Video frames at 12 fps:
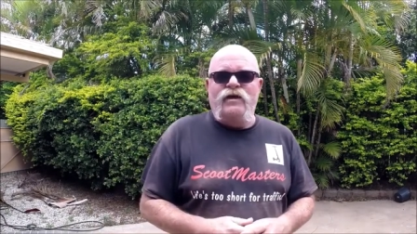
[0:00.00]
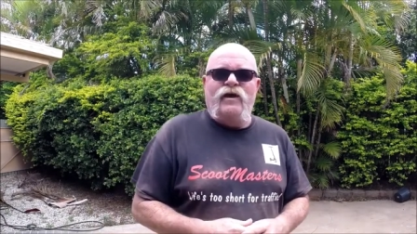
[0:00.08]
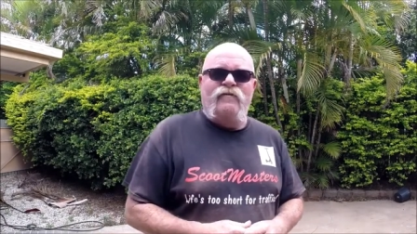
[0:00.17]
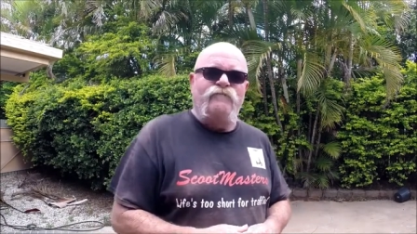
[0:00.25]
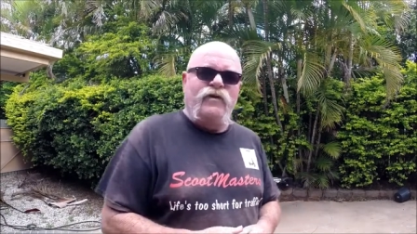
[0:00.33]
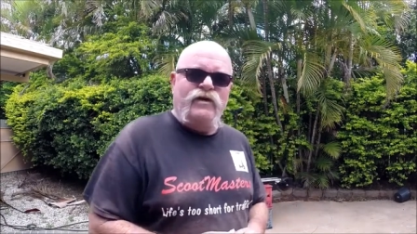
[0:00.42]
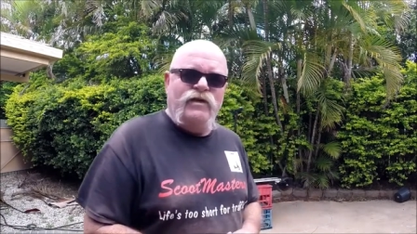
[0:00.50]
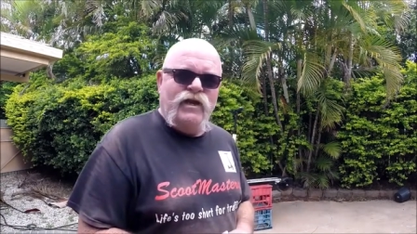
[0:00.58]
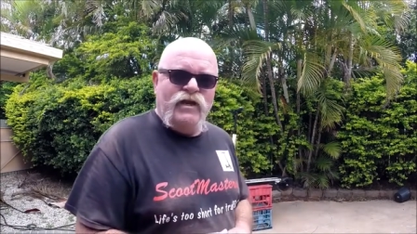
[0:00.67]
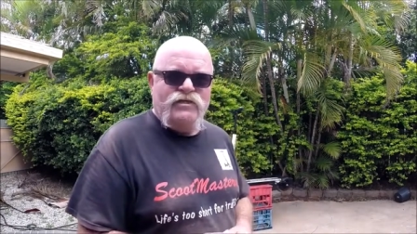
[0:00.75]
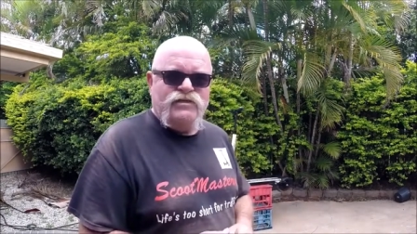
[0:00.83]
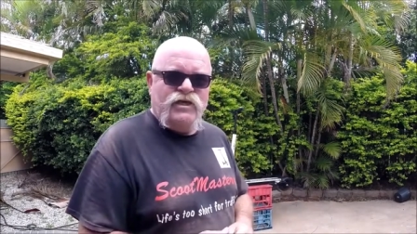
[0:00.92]
have been
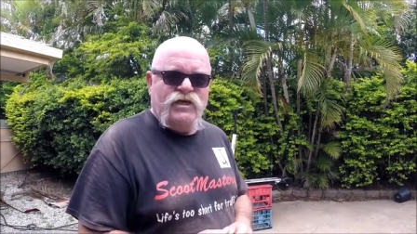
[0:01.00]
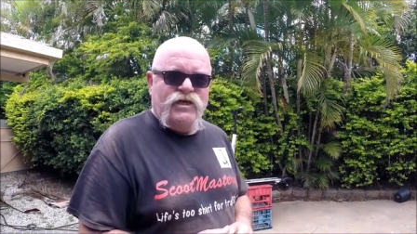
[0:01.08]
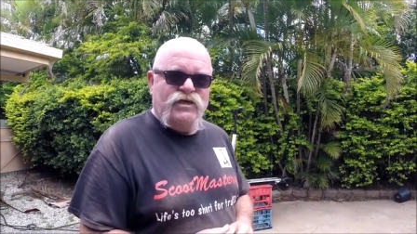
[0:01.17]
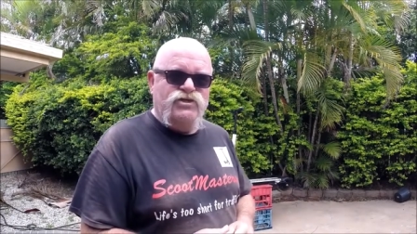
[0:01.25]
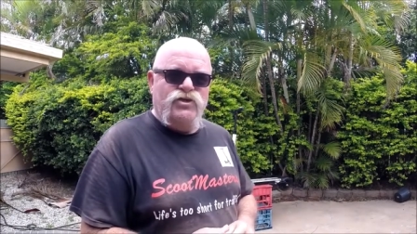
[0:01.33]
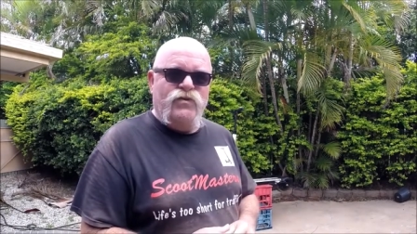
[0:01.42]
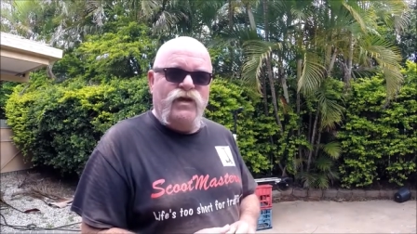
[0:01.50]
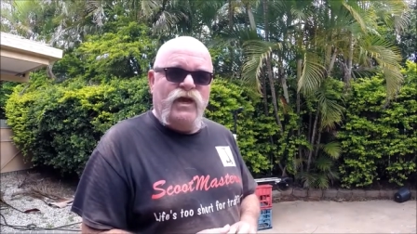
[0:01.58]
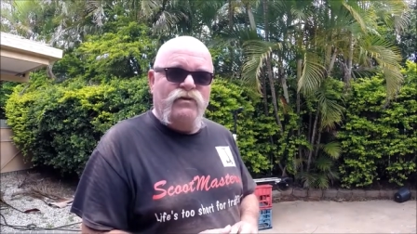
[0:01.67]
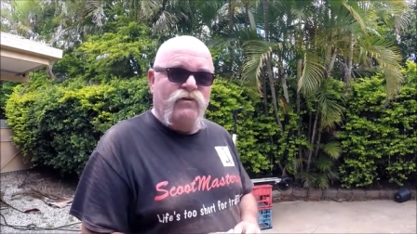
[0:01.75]
out doing a